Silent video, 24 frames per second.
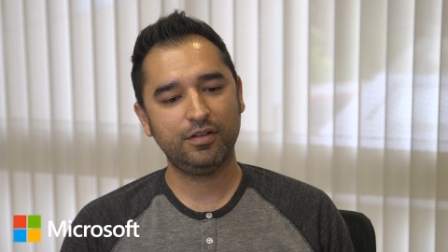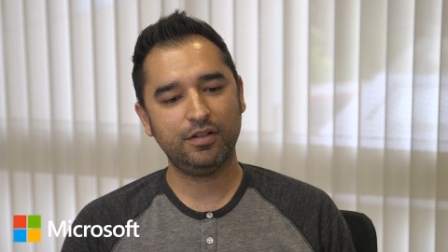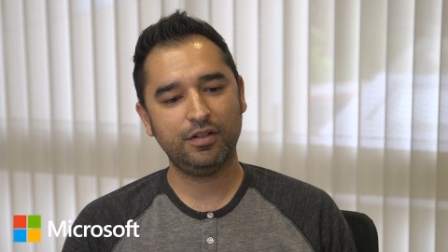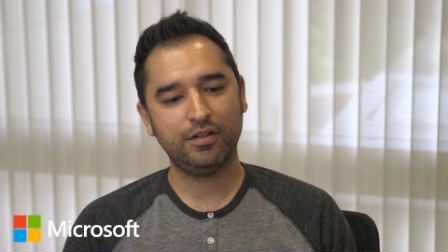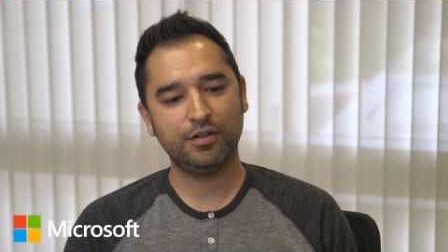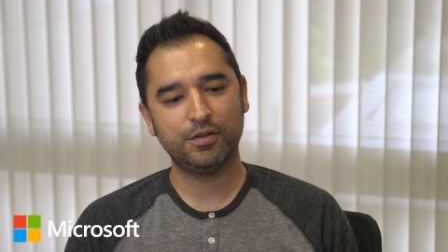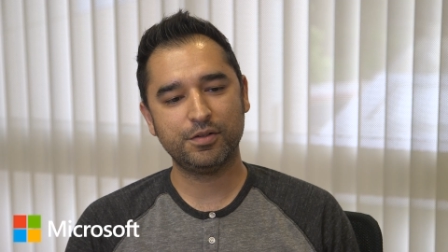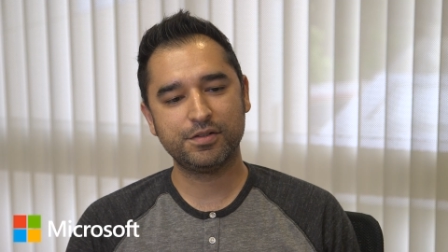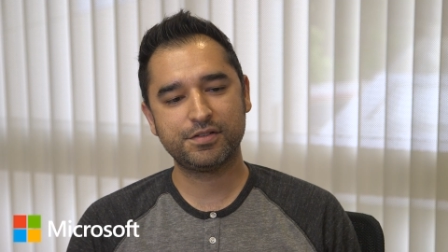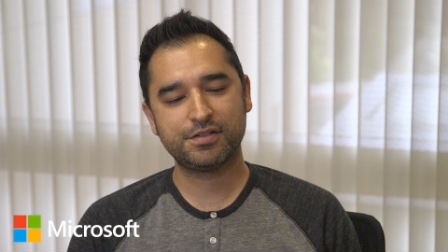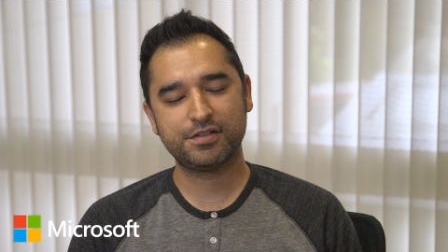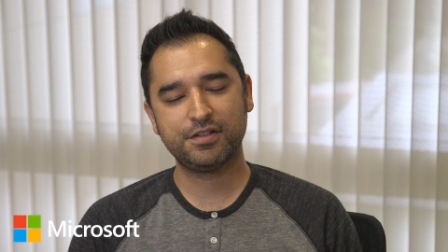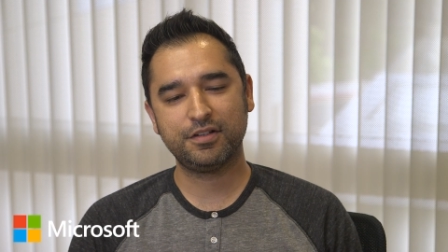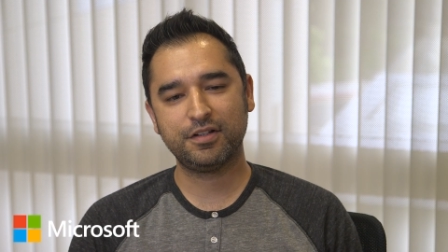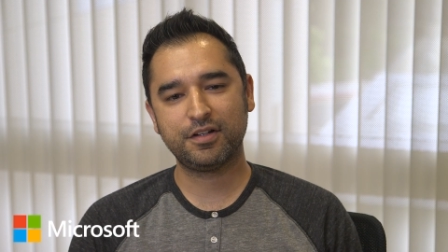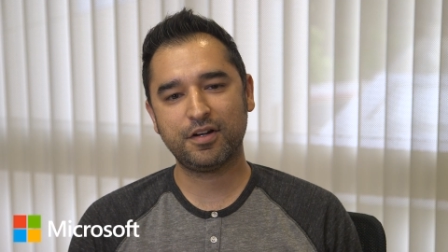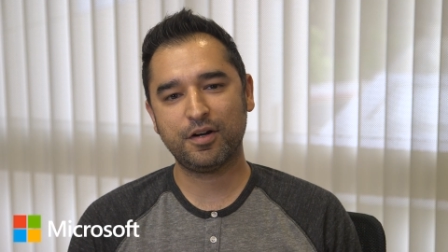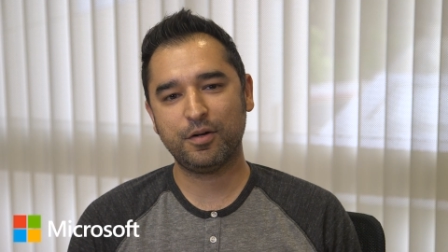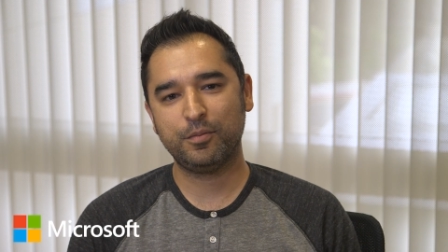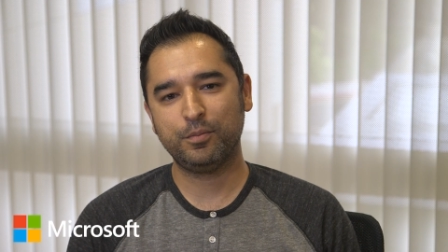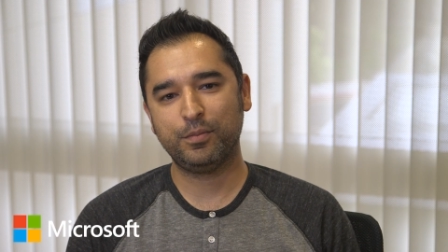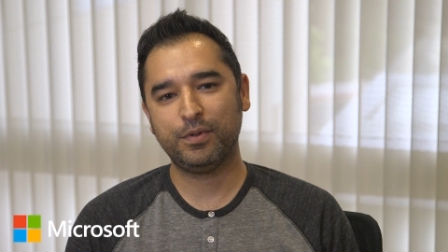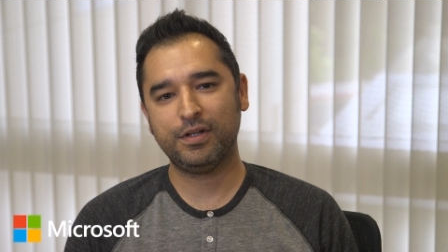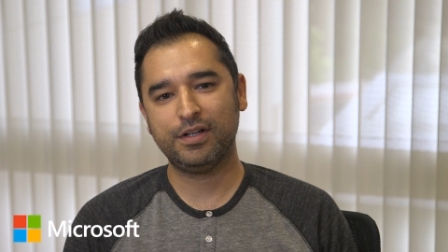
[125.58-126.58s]
You know, it's
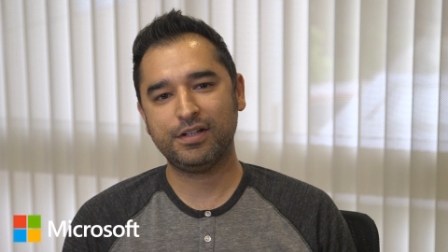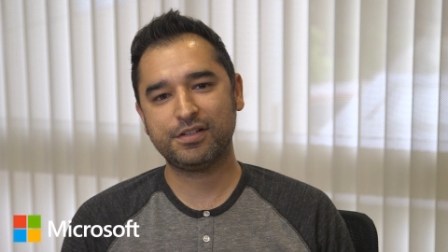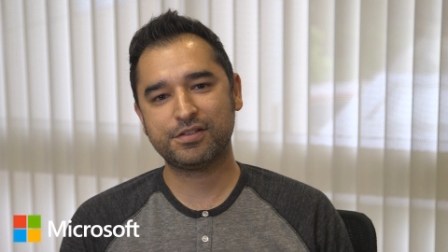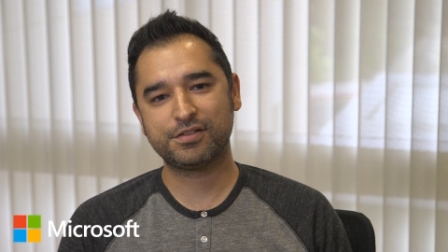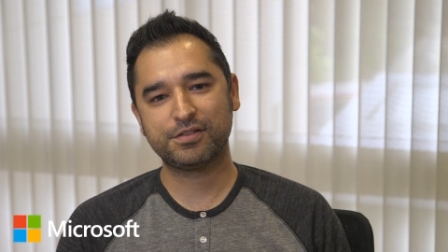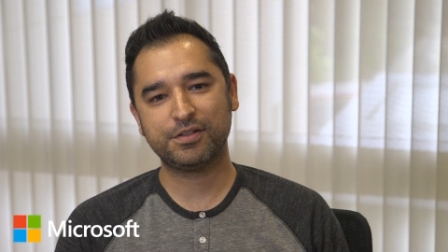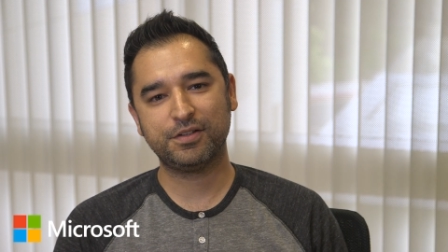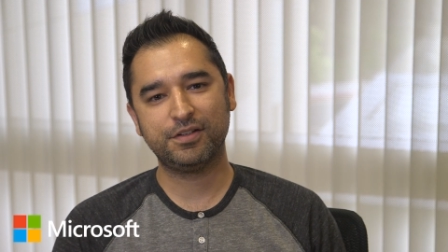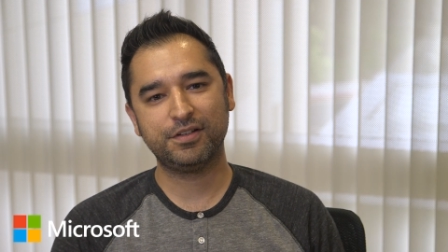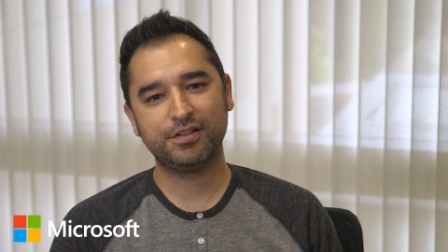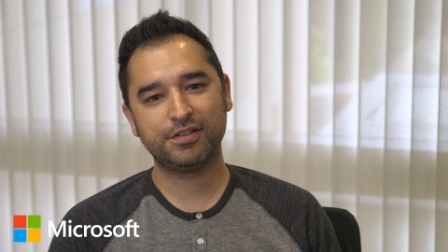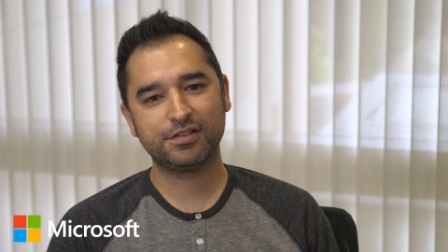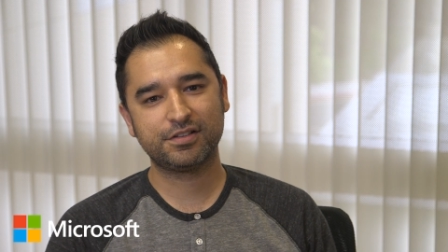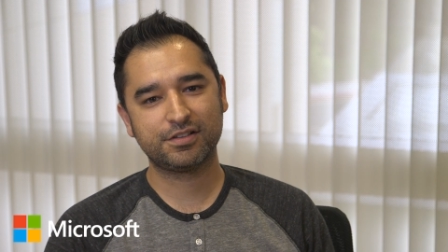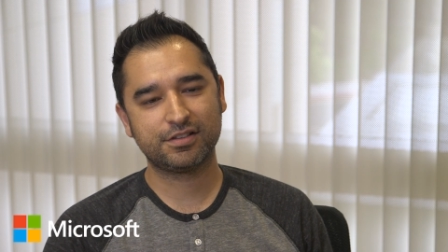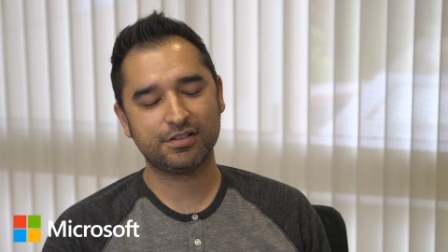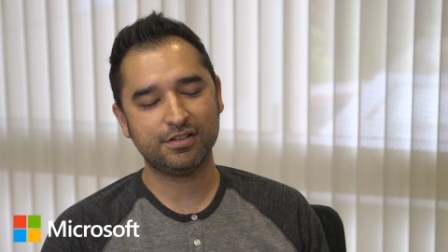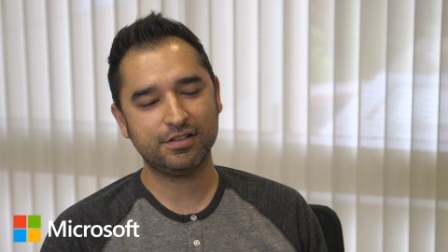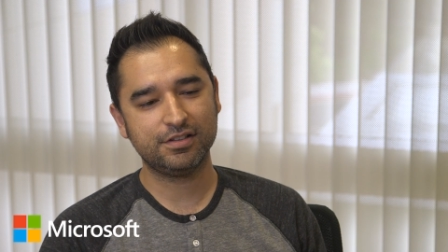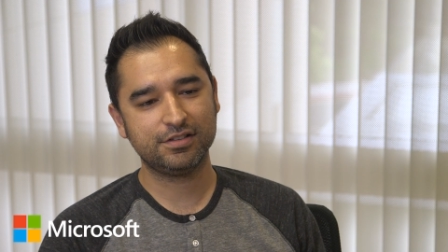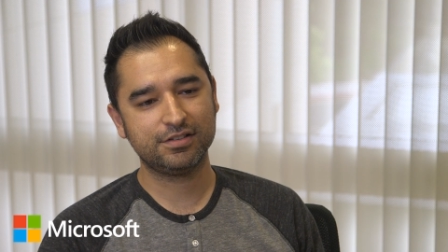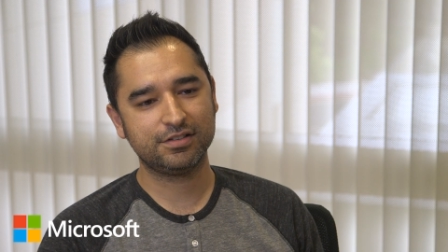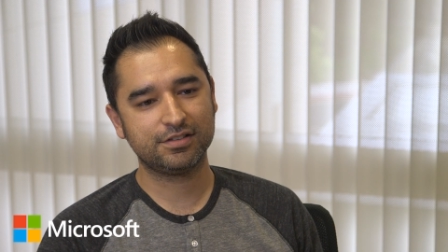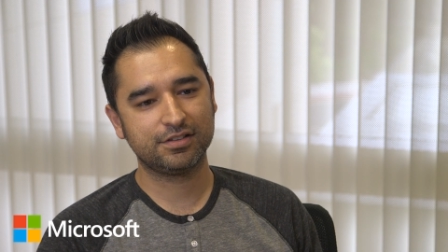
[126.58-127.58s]
Silicon Beach, so there's,
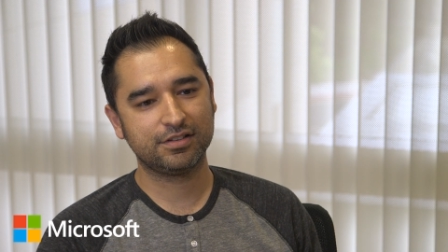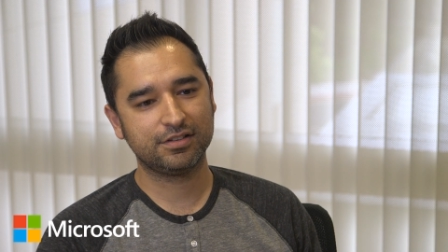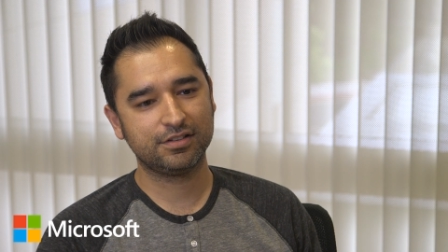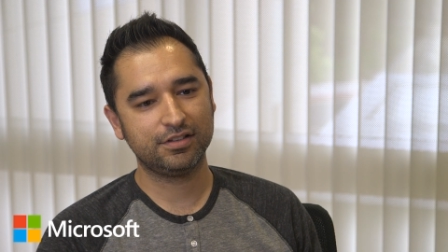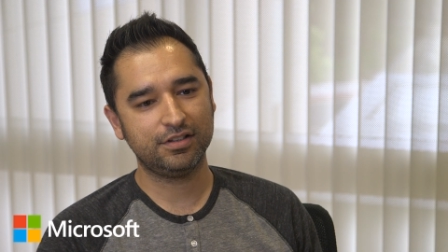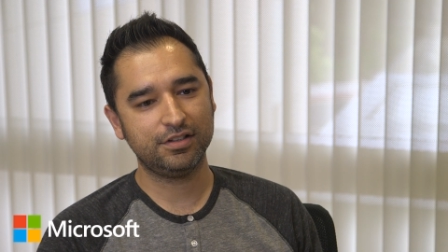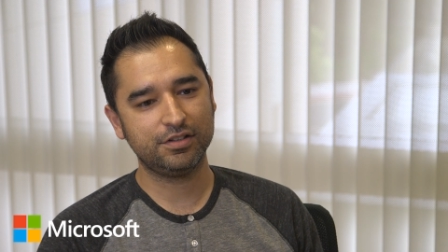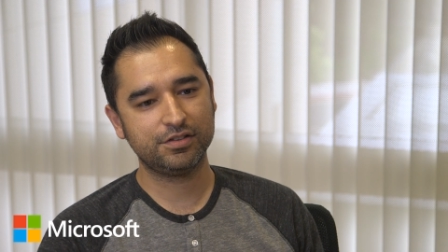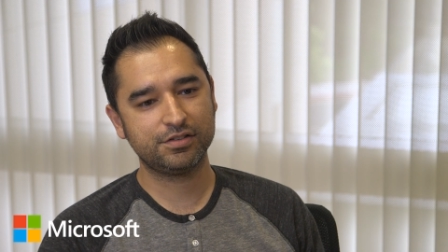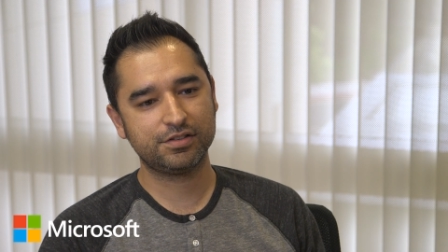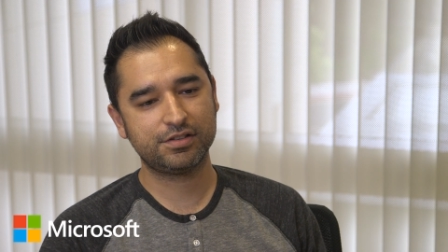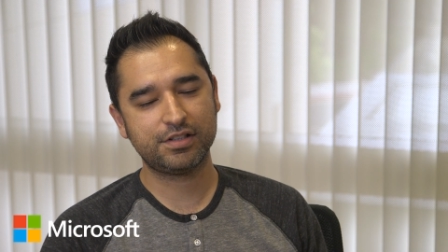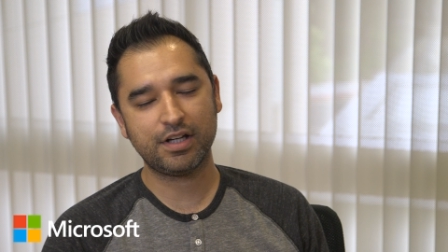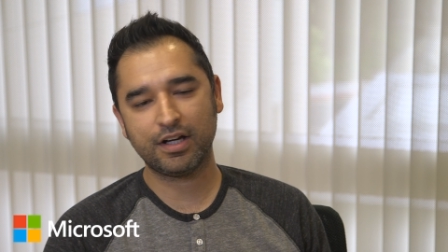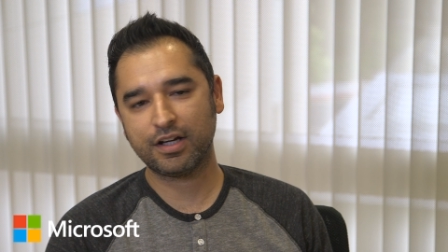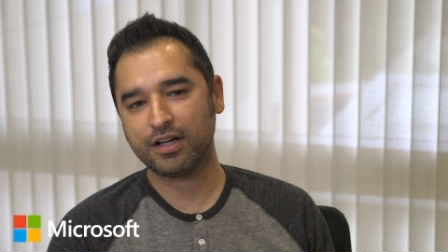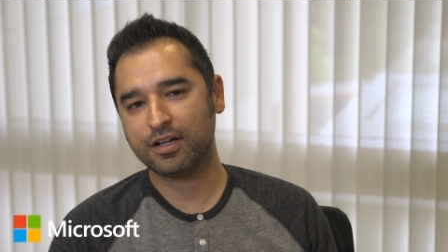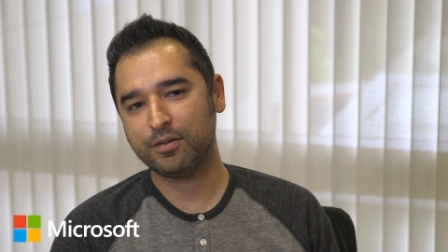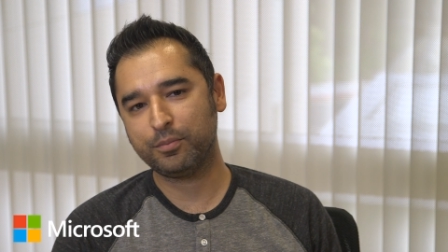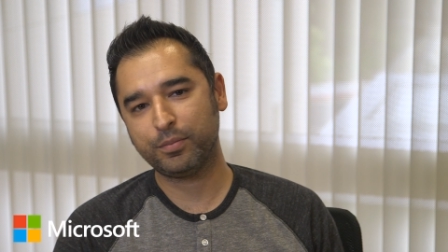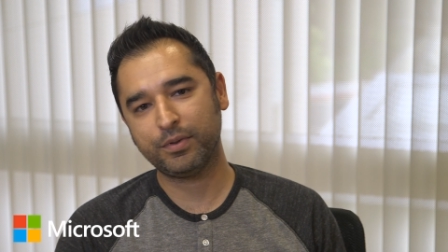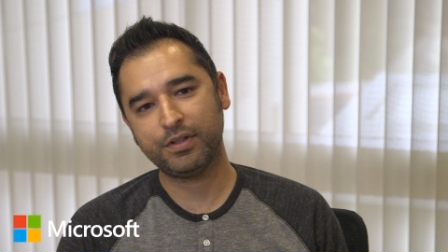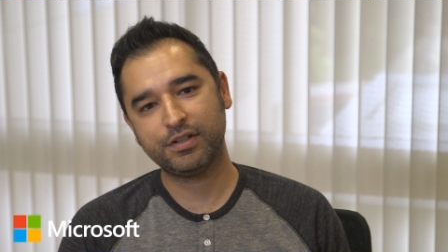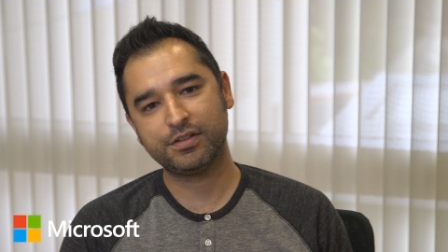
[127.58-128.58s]
there's, there's tech
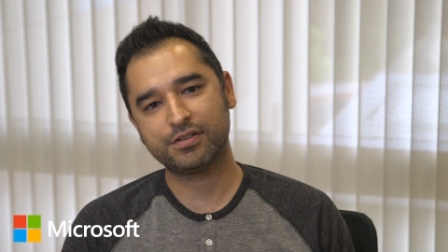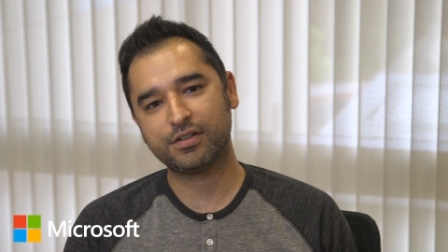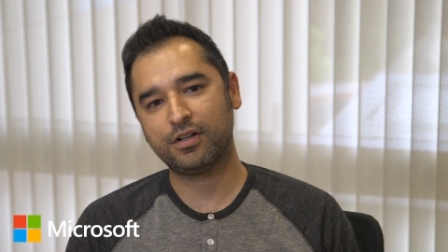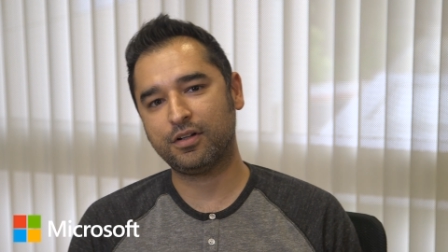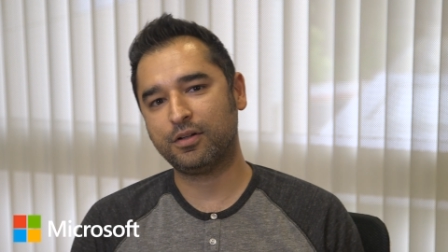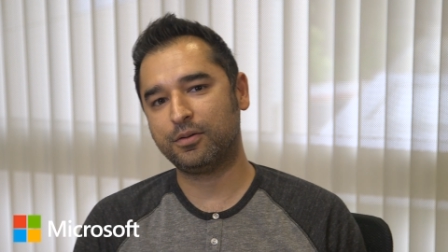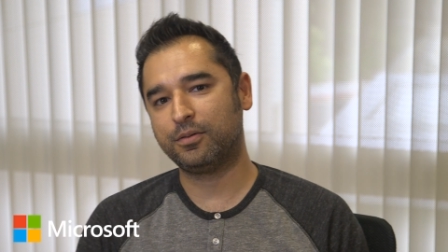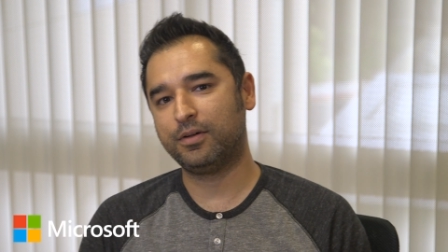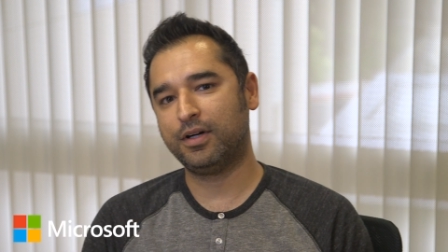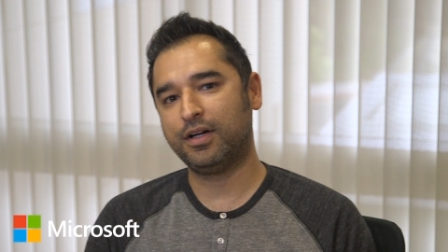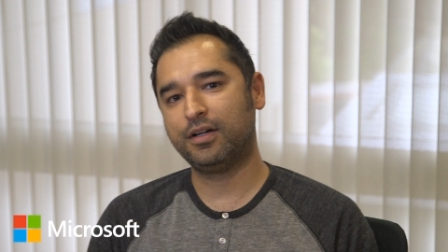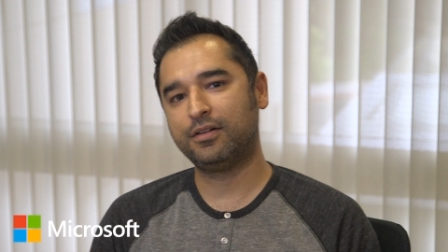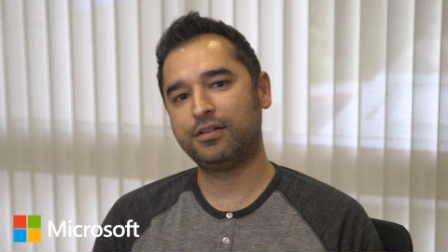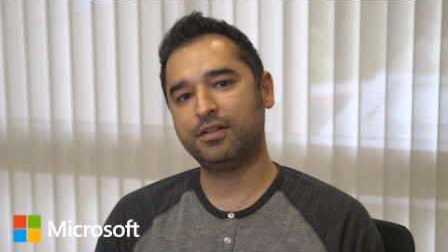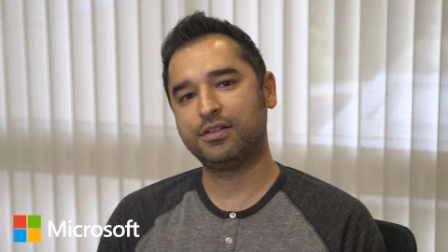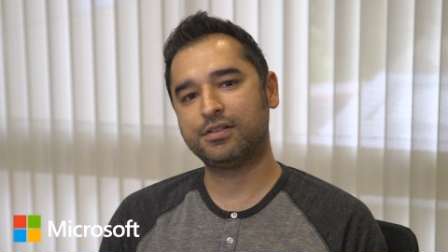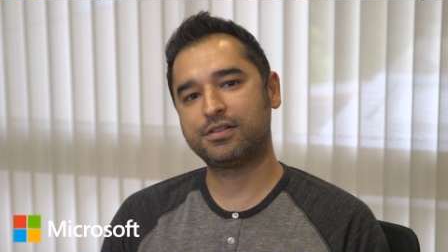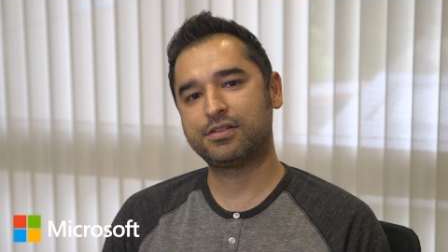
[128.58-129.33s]
companies all around.